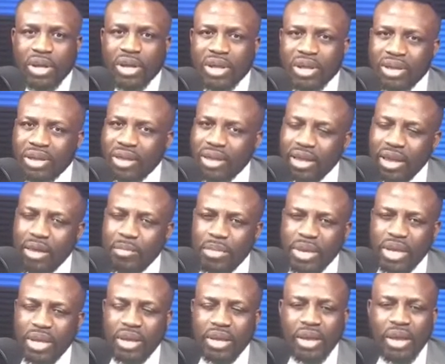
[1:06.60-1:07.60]
Hear
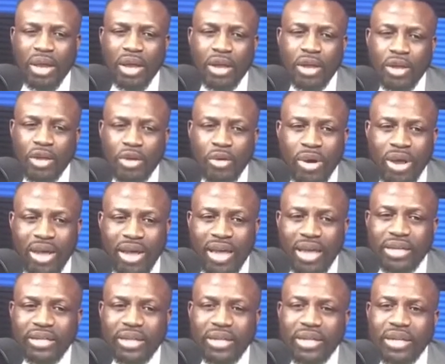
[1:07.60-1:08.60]
me. You are
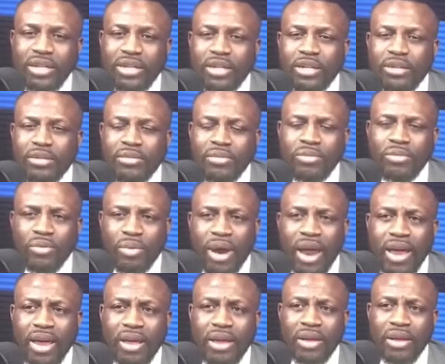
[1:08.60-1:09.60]
easily,
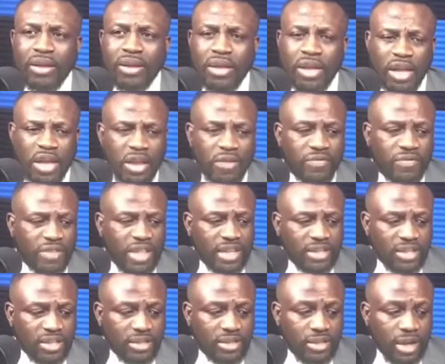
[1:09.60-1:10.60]
right? If this
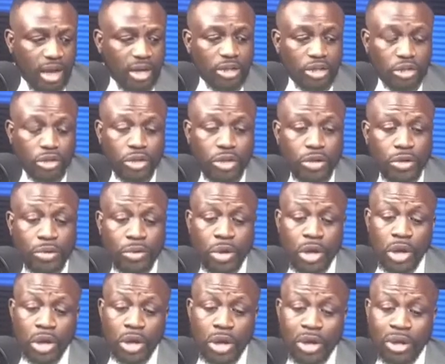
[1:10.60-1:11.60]
is done to you,
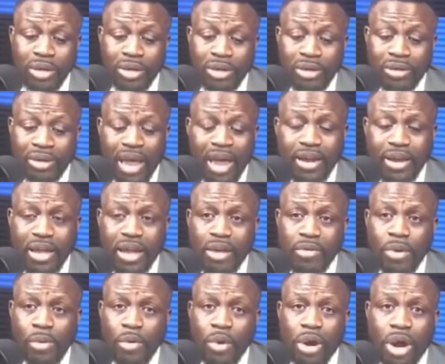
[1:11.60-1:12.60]
that
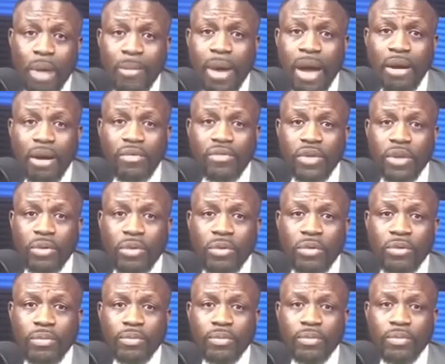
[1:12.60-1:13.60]
area will come out of you.
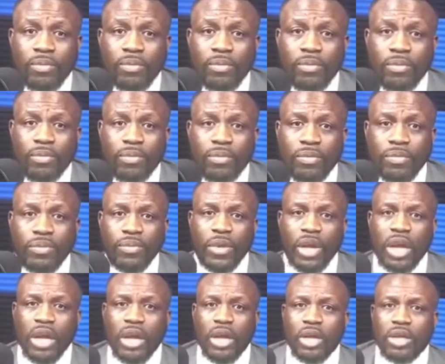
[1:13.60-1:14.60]

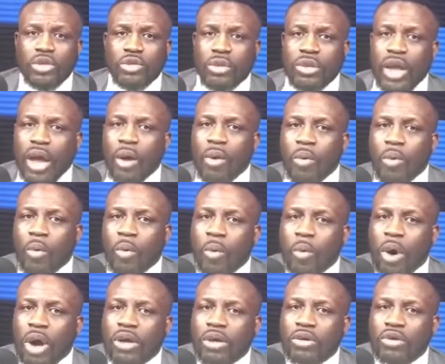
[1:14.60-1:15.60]
So now
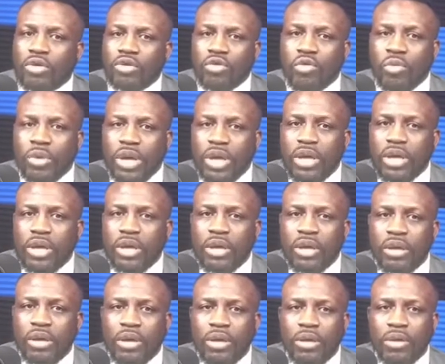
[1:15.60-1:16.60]
what do we
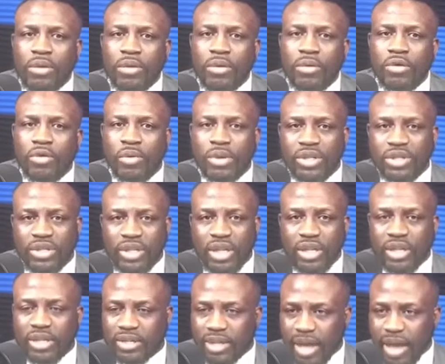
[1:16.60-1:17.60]
see
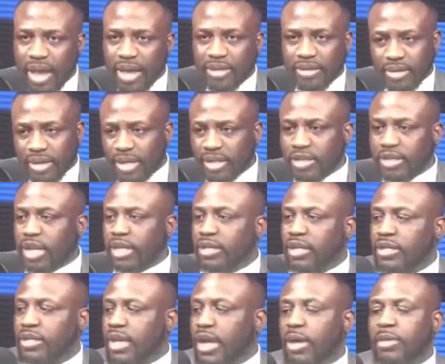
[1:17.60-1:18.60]
this as? Let's check
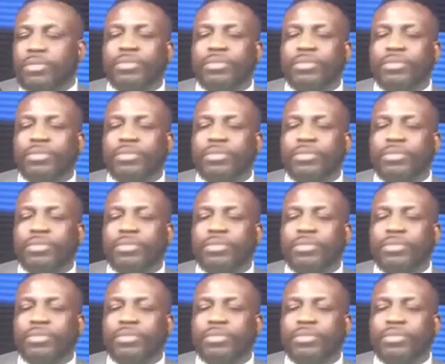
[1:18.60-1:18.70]
this out.